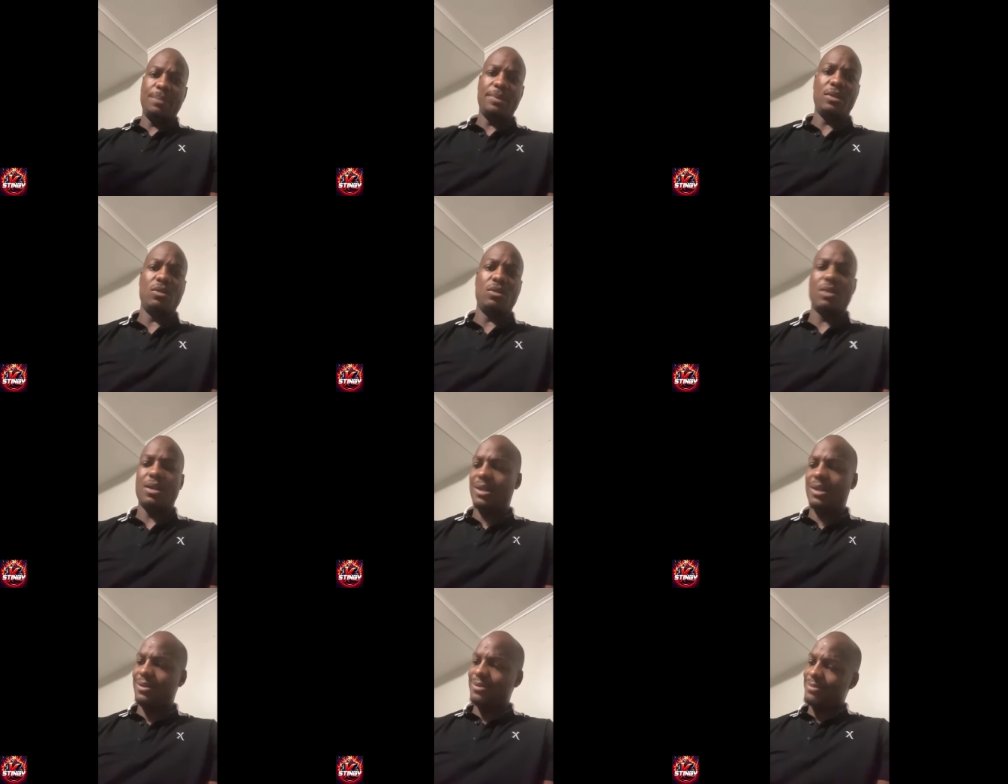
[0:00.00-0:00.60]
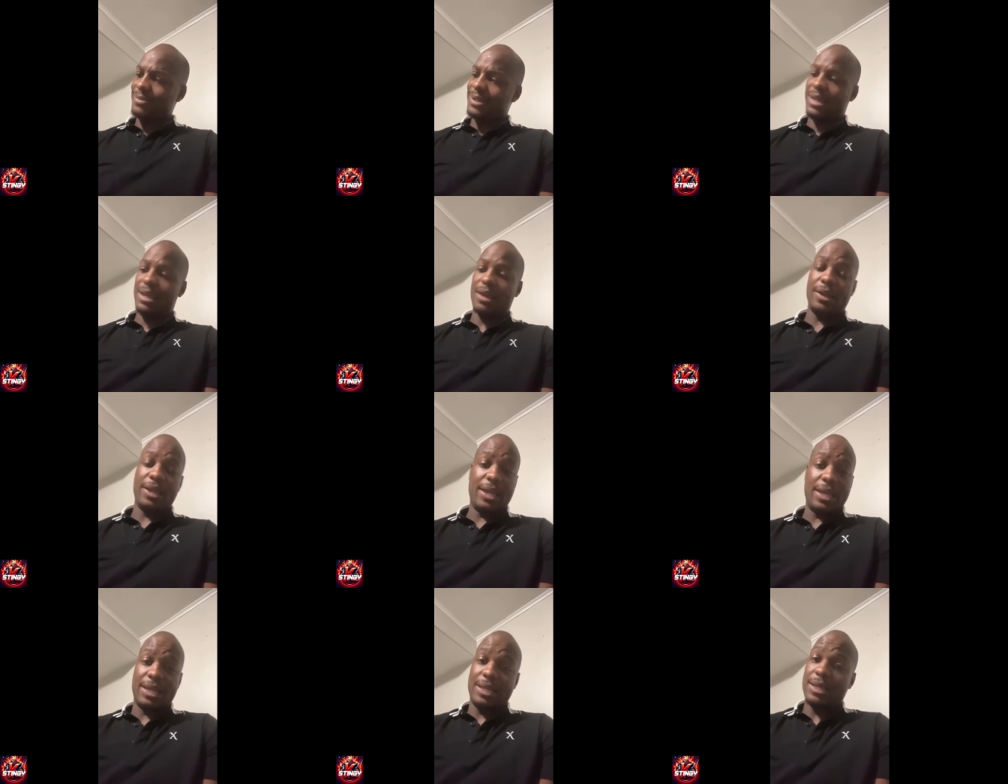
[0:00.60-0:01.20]
I ain't even
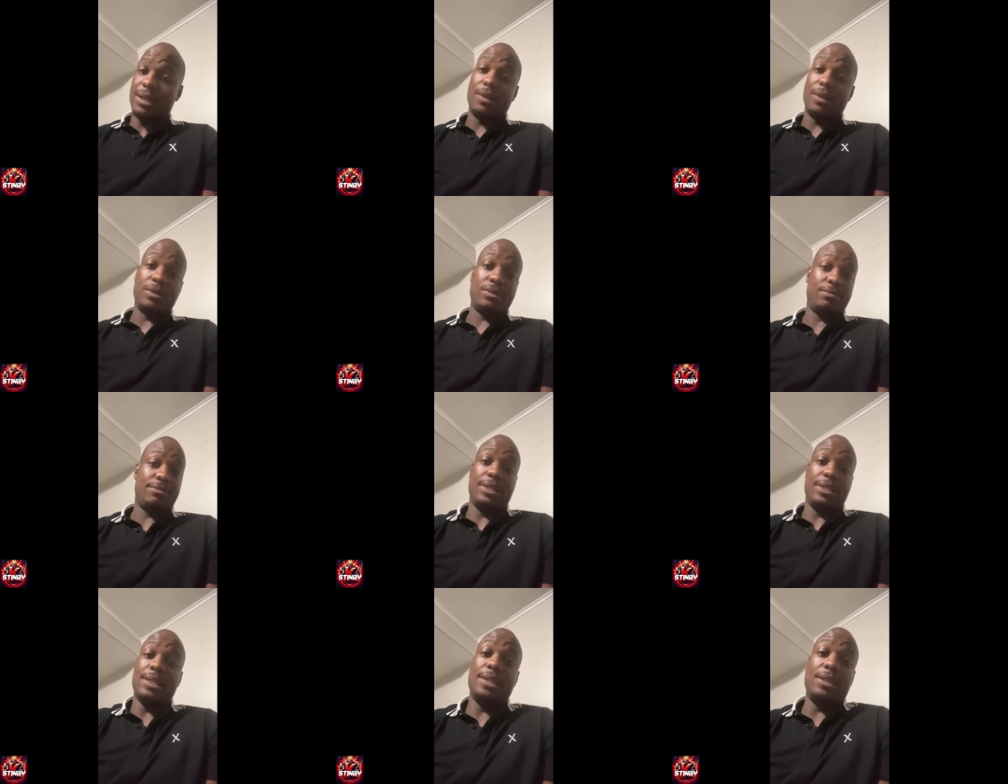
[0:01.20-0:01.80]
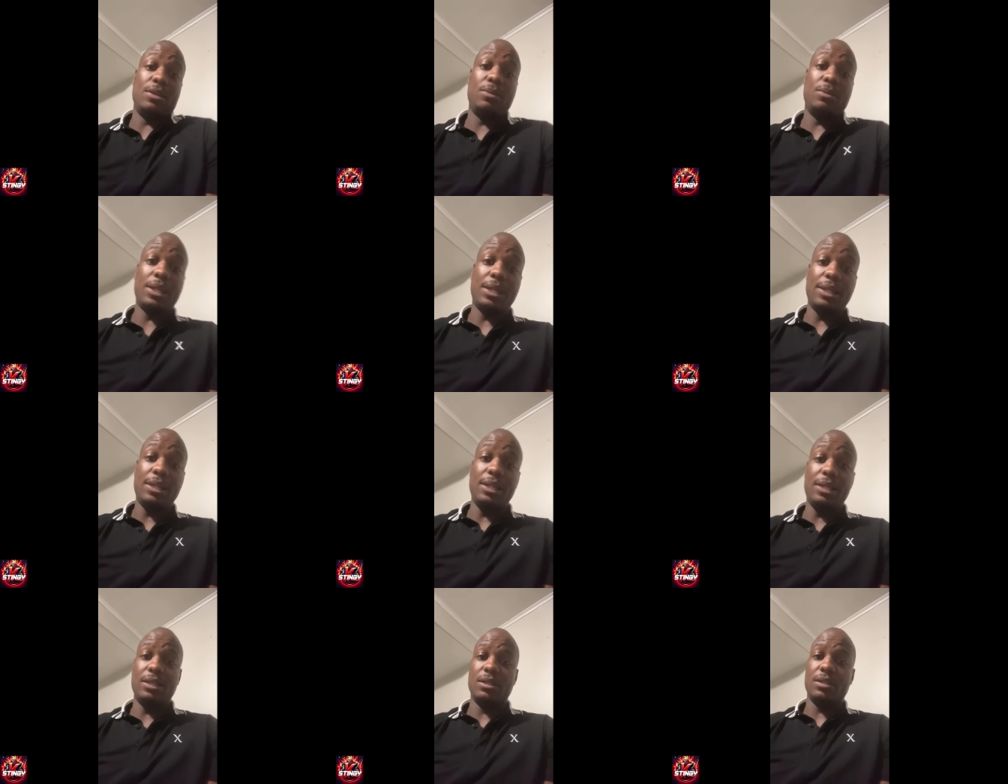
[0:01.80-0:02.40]
tripping though. I, uh, yeah,
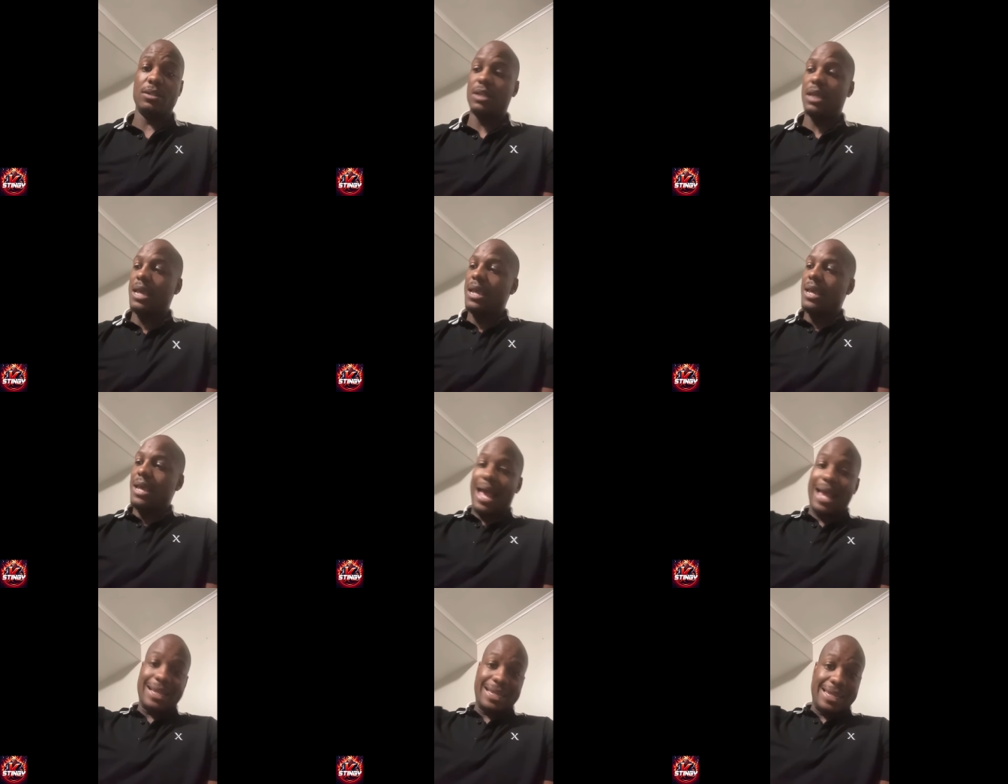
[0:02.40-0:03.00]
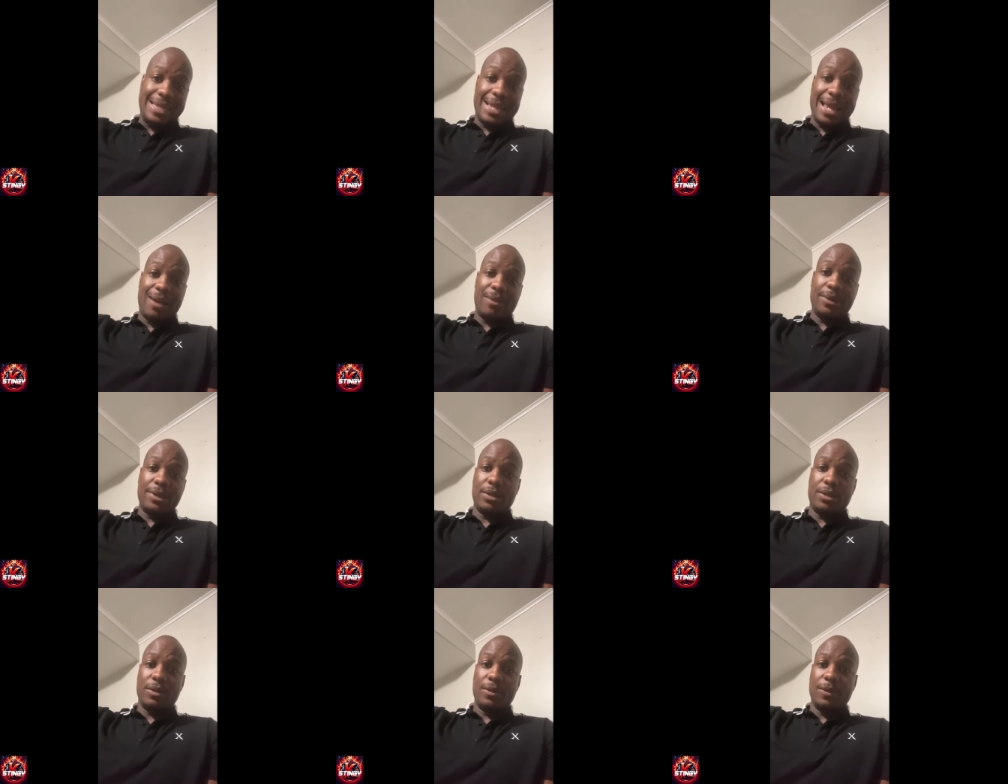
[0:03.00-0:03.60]
yeah, it is what it
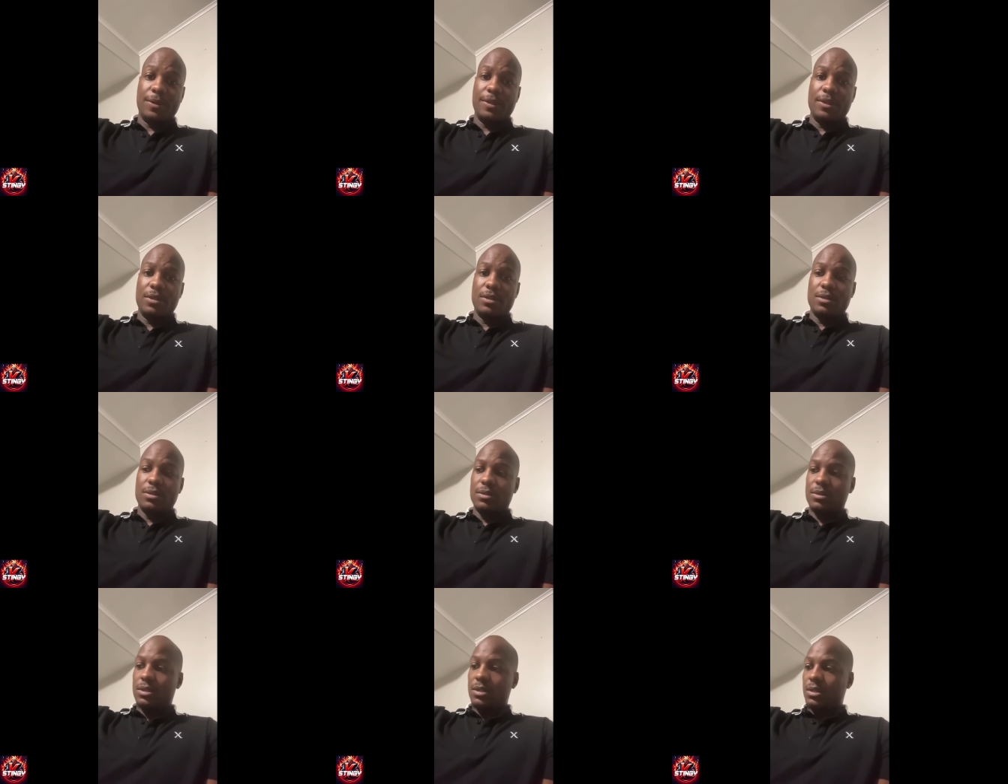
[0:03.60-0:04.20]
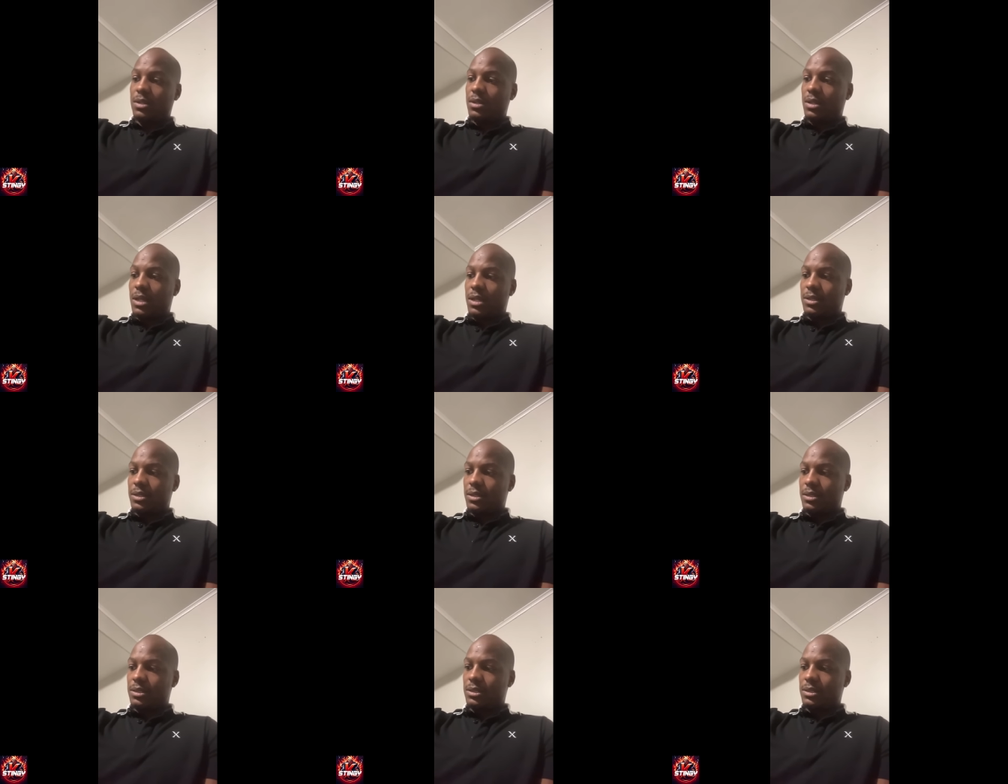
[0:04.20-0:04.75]
is. I get out there.